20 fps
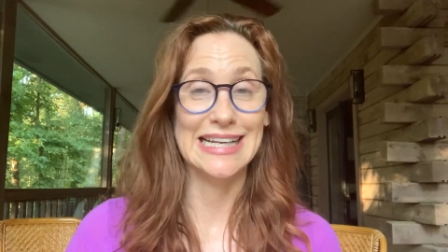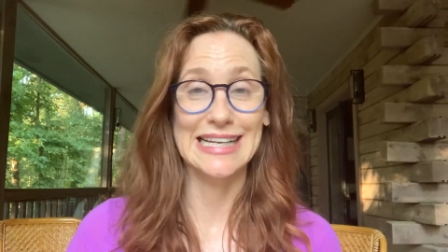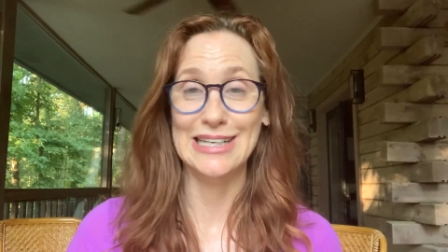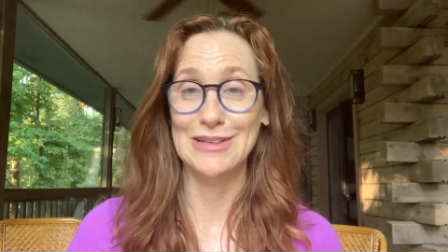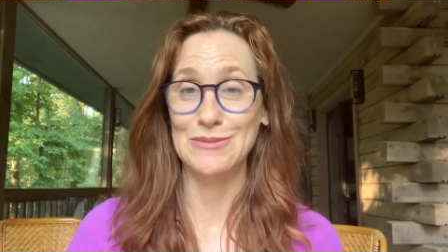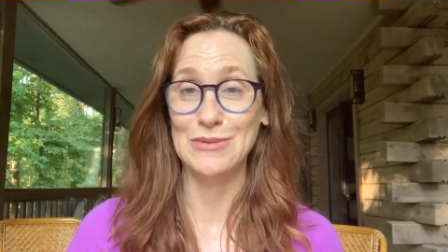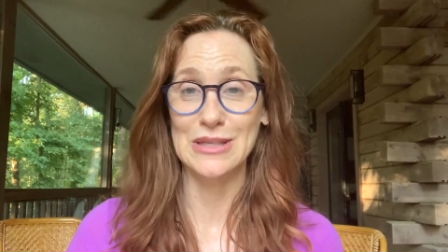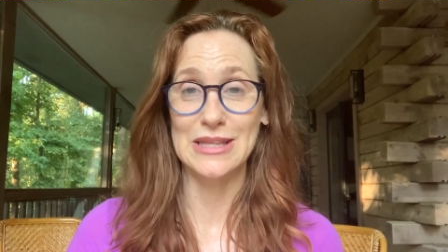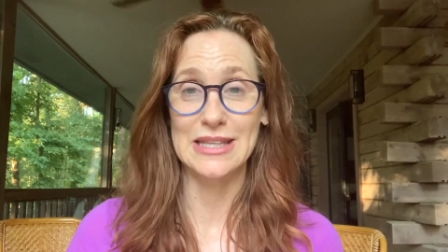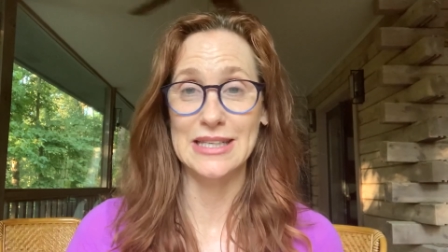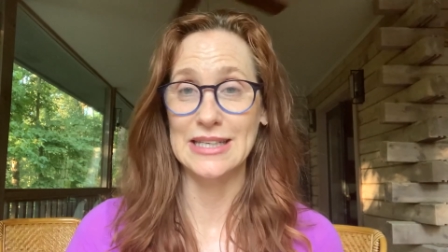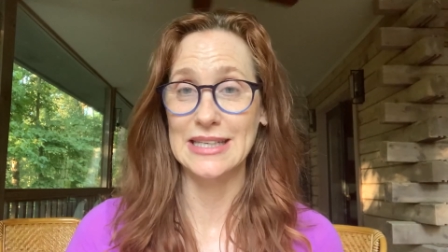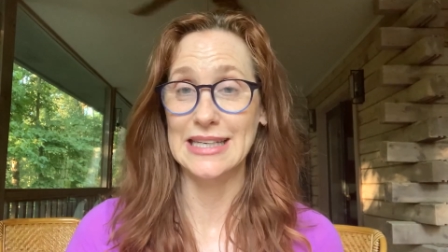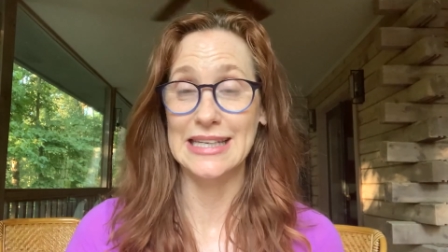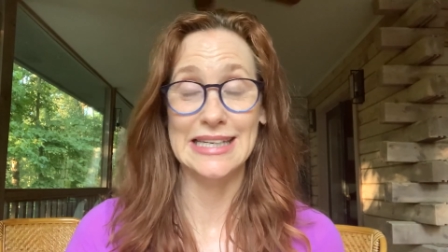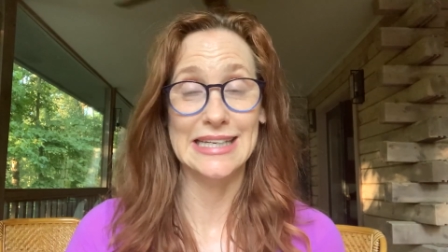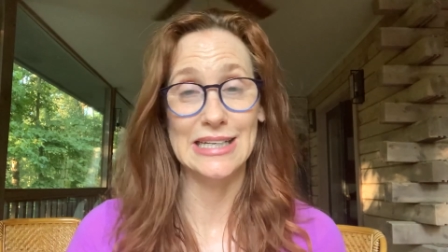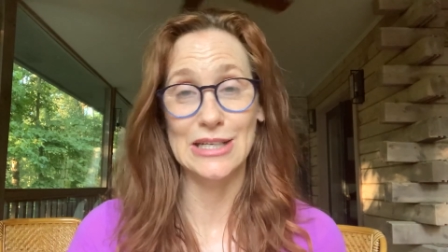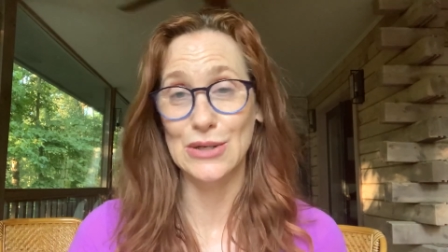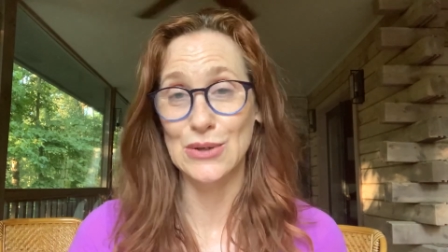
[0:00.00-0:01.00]
in with the
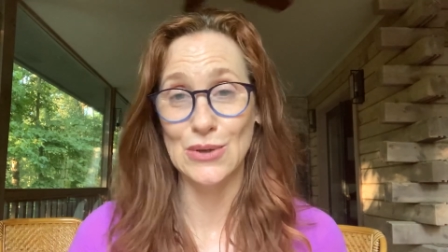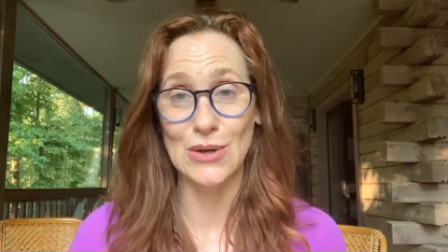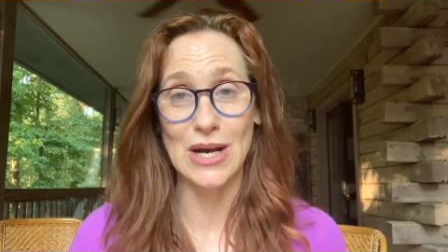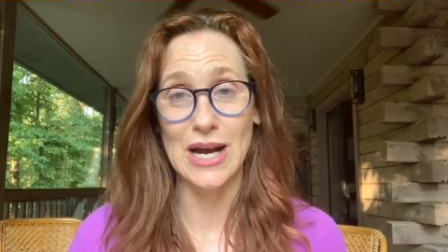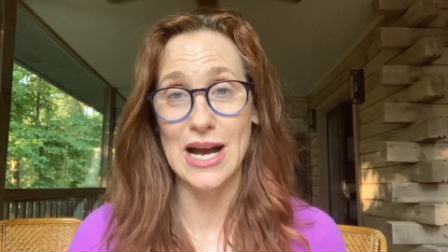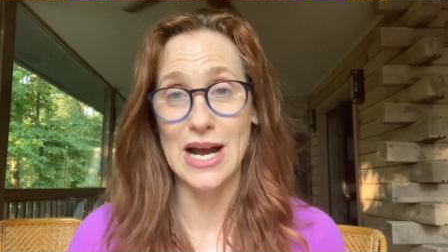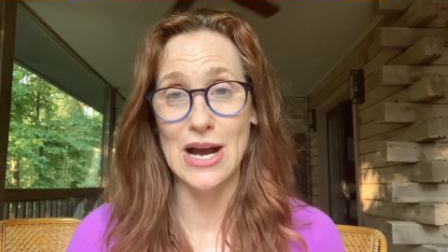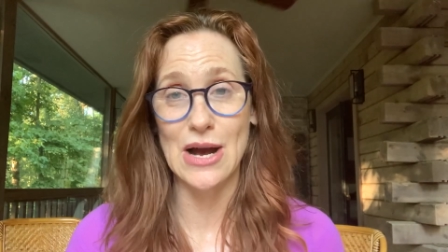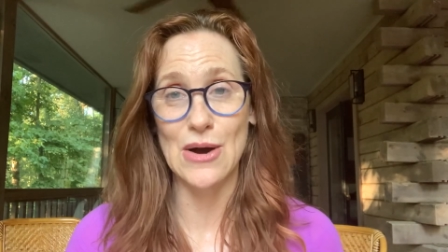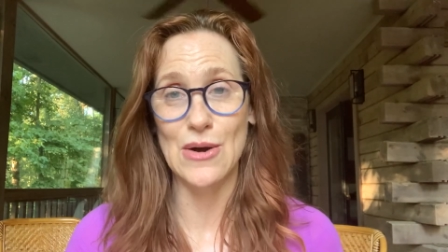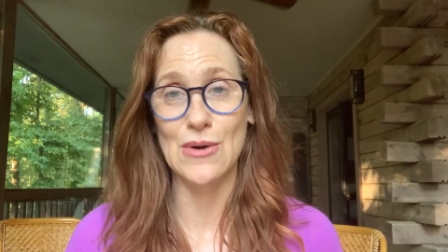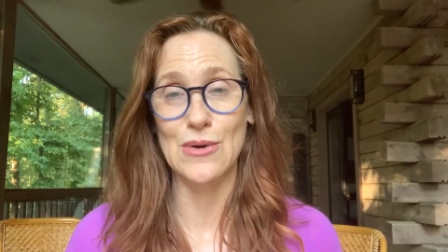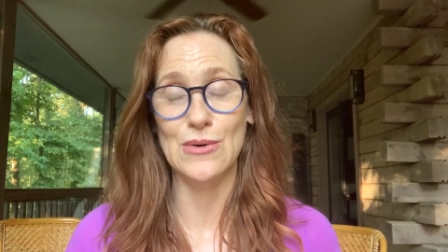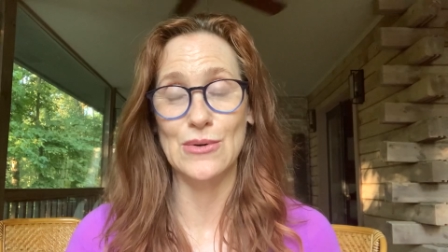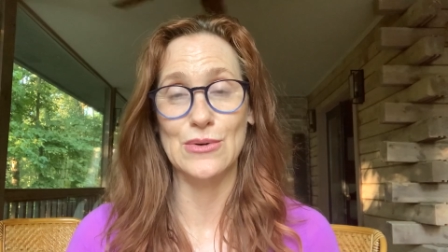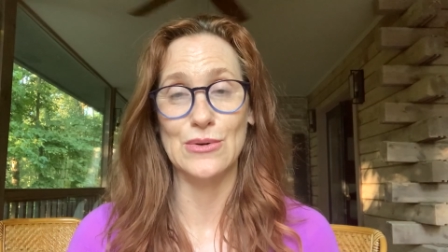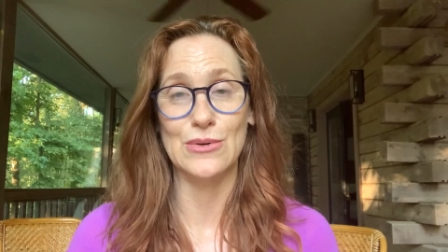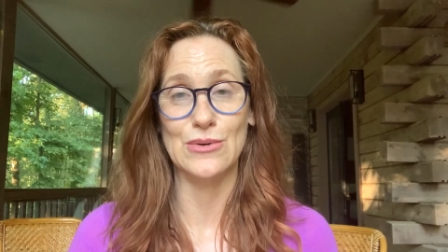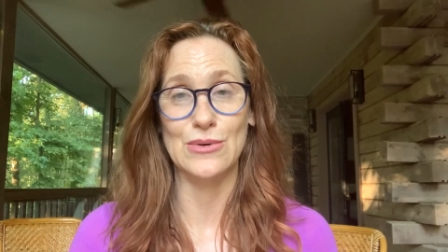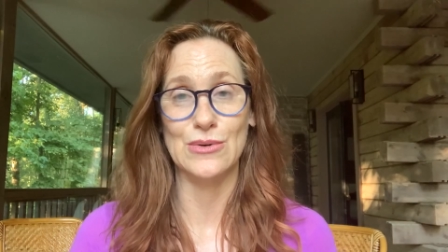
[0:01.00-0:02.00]
in crowd
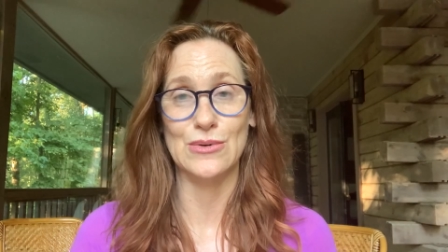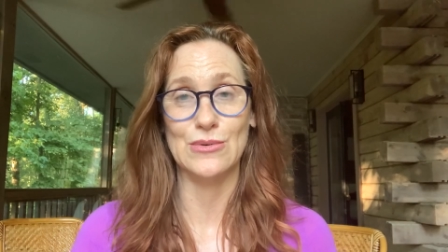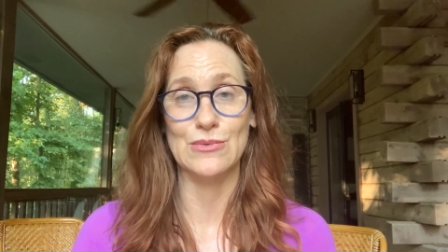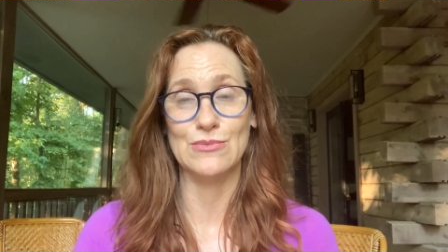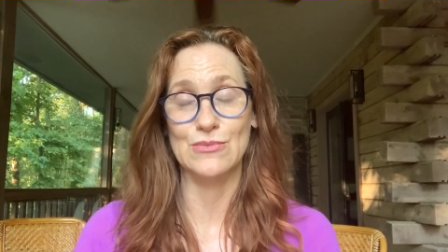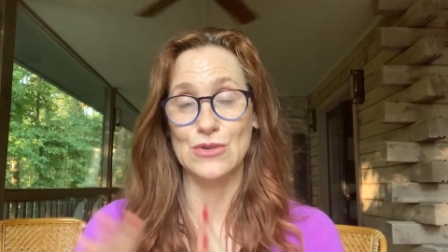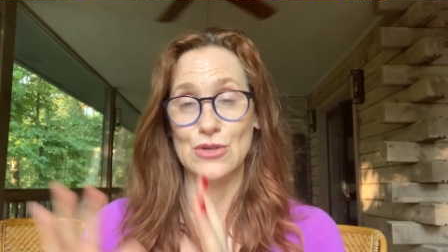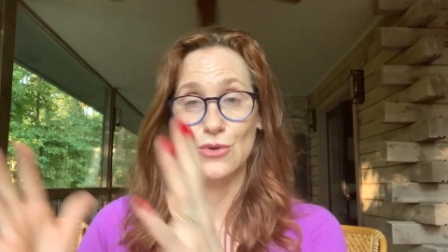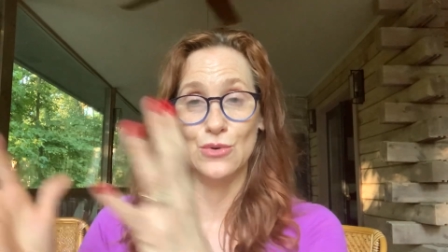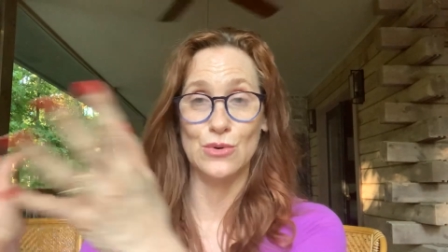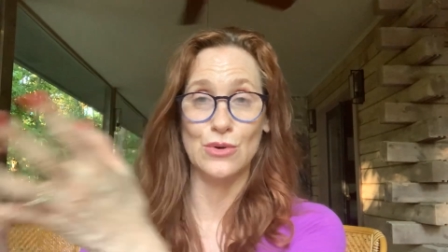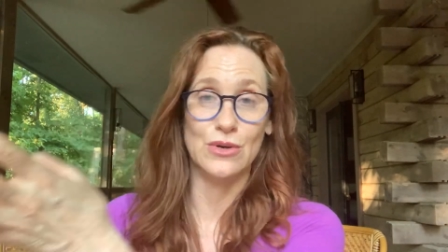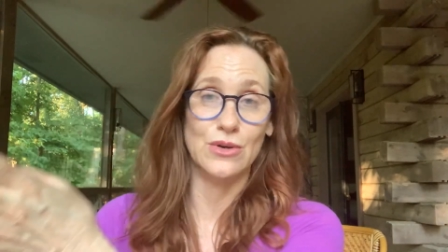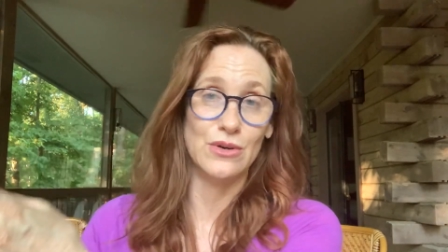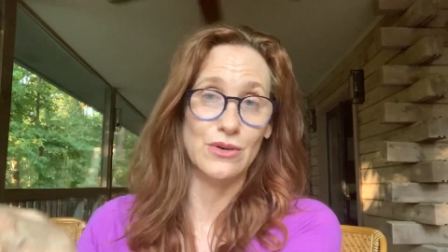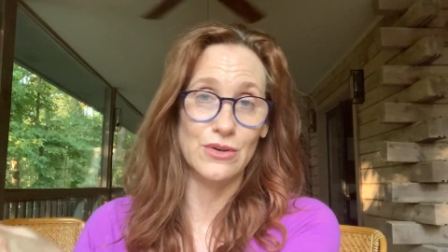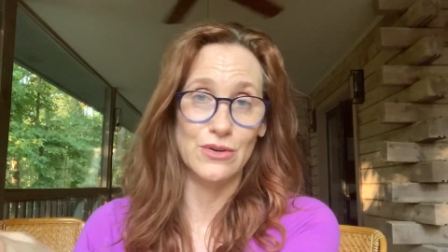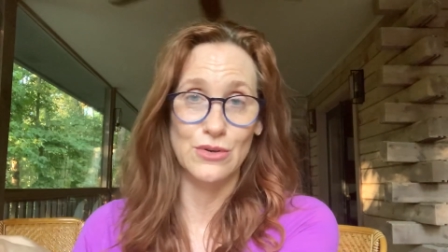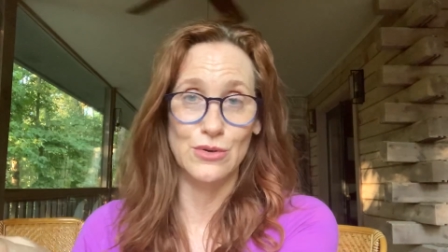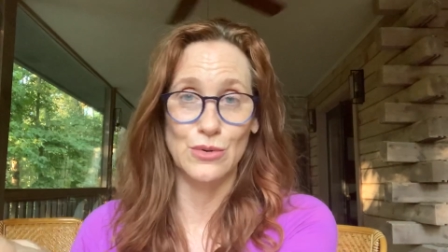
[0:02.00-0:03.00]
or
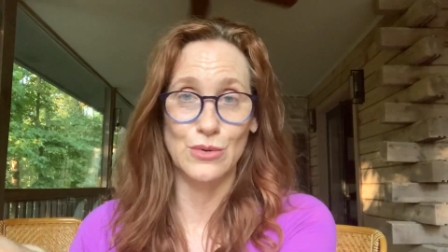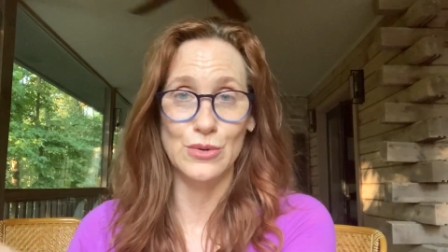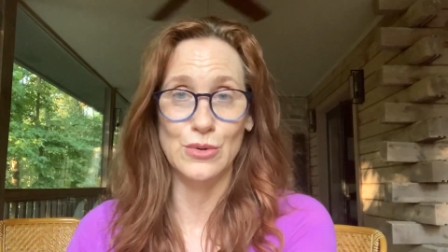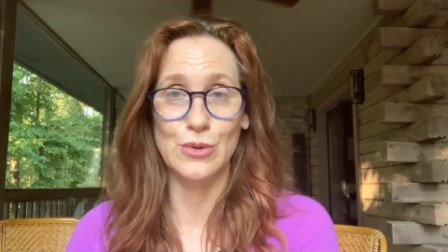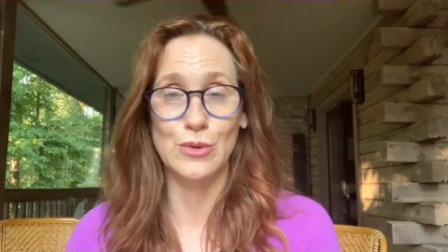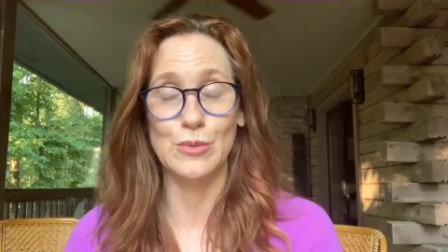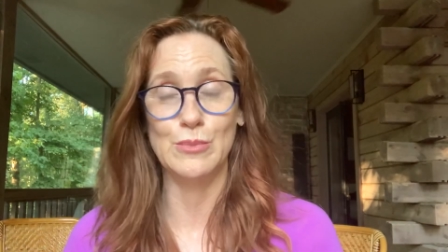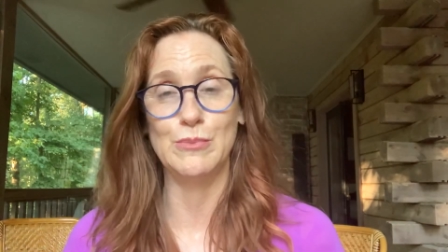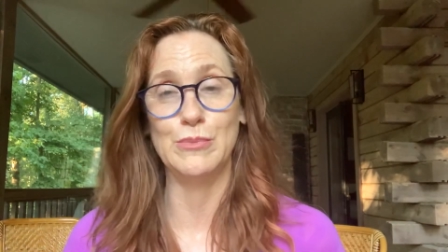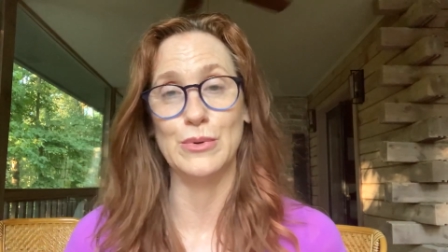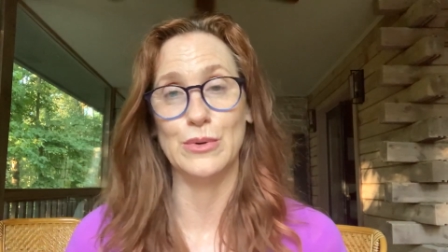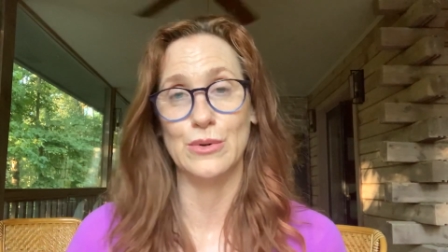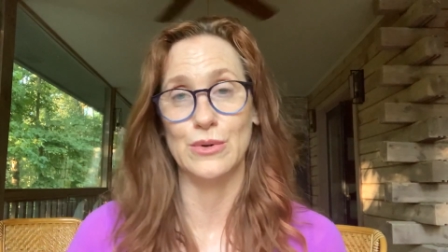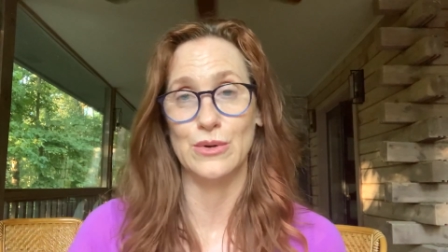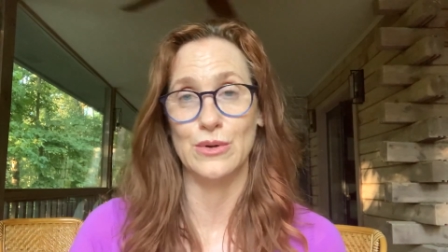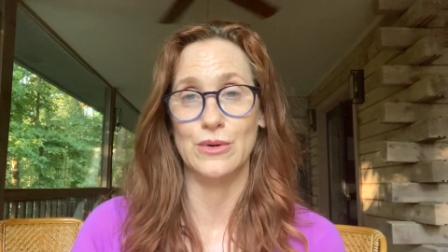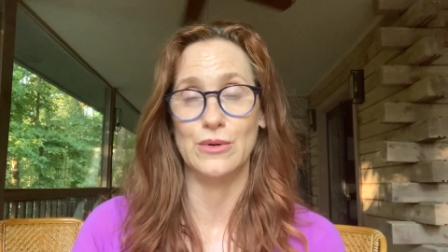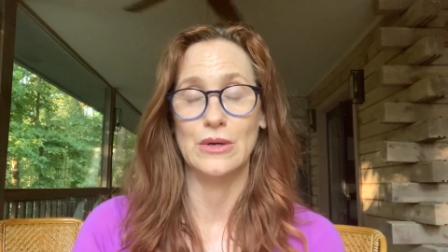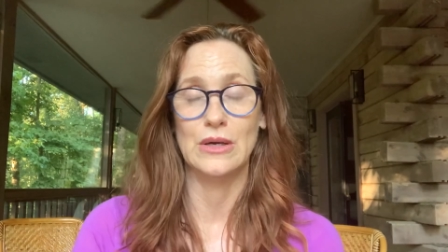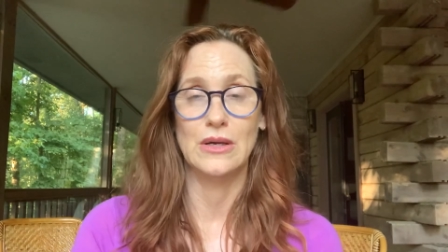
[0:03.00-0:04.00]
your group
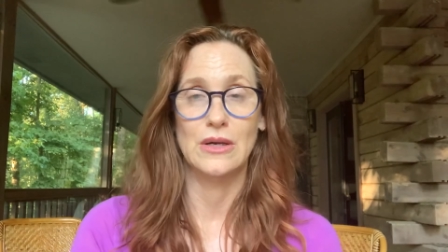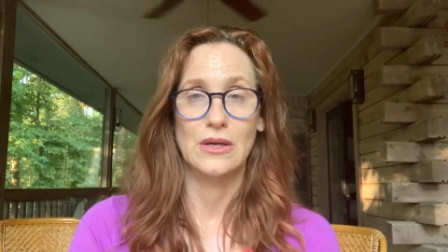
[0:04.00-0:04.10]
or